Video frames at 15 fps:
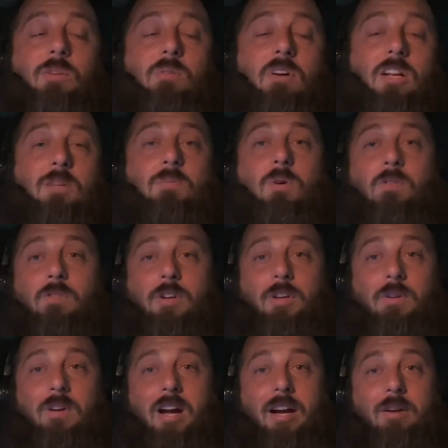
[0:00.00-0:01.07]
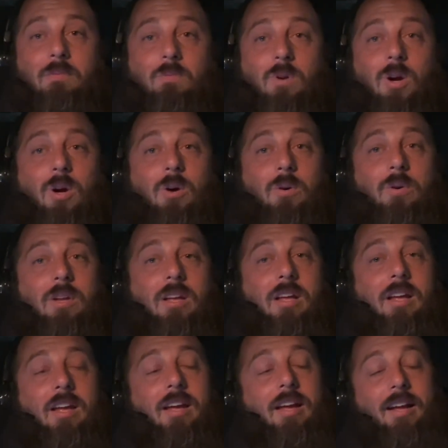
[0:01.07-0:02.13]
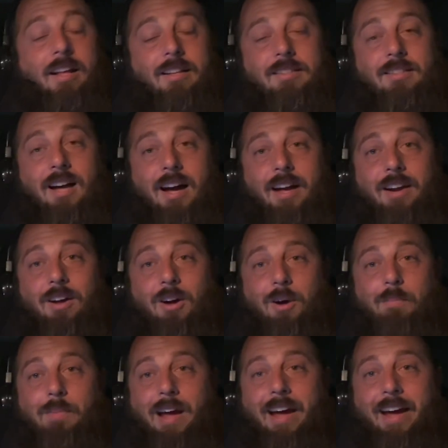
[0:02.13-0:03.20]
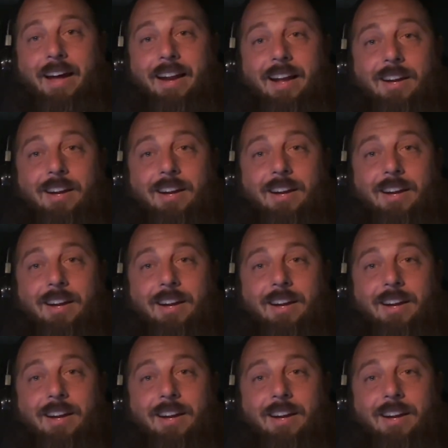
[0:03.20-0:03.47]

you want to come over to United Road, it's not all bad.